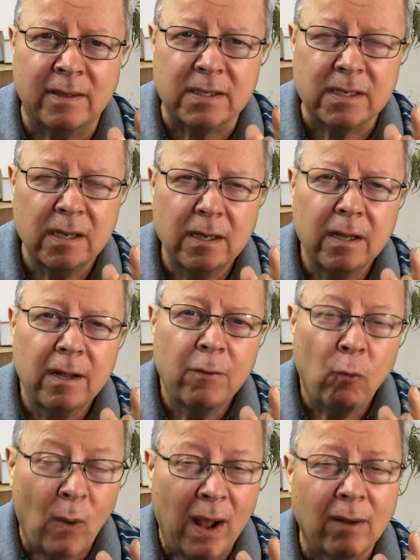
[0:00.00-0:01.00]
this.
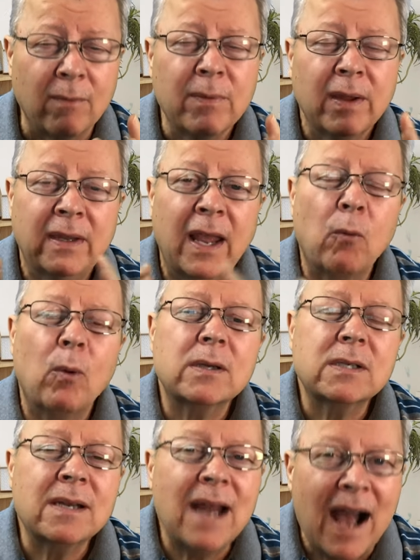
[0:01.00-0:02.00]
Well, there
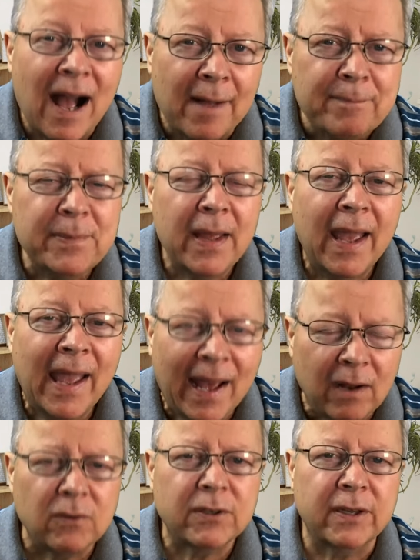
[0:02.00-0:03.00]
was an
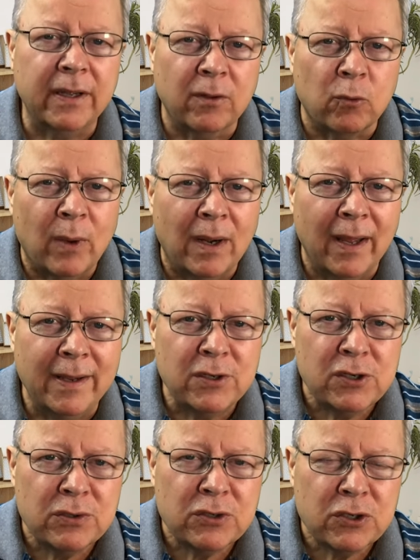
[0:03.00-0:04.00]
unhealthy
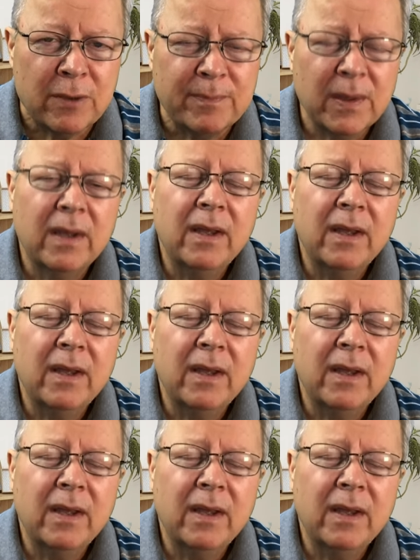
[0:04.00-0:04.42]
relationship,